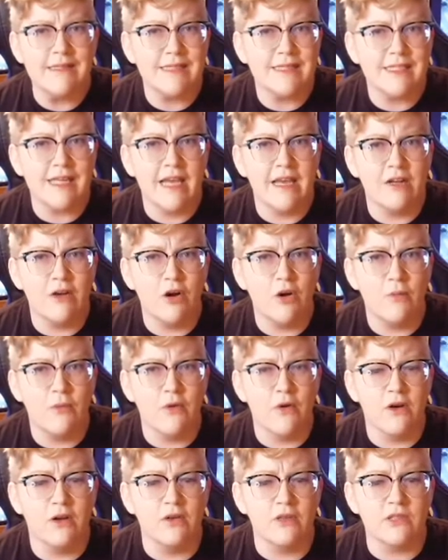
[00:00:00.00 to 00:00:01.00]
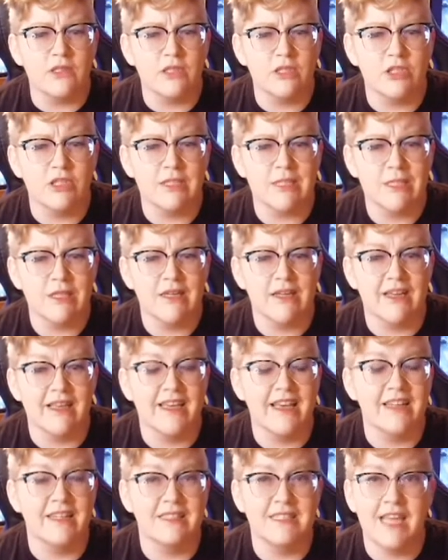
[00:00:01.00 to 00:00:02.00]
stay-at-home orders just so they could
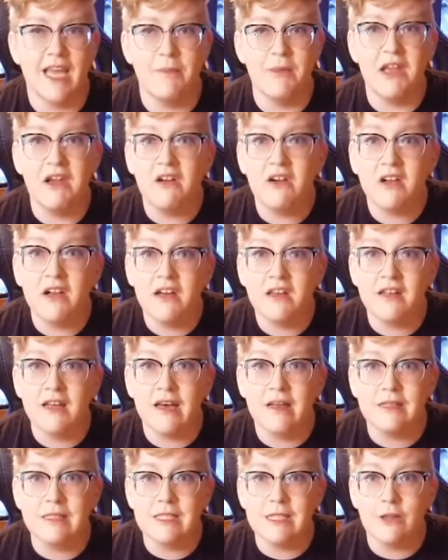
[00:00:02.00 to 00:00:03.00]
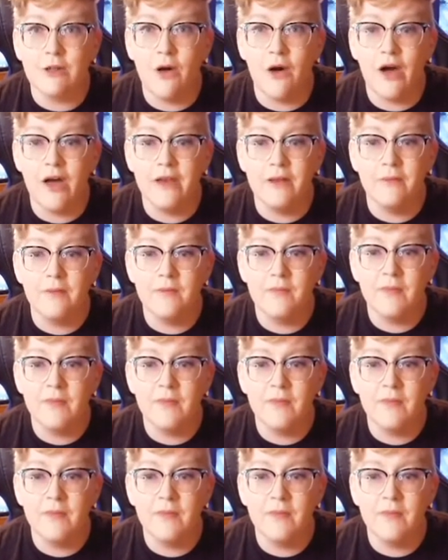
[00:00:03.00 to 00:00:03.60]
get a damn haircut at a salon?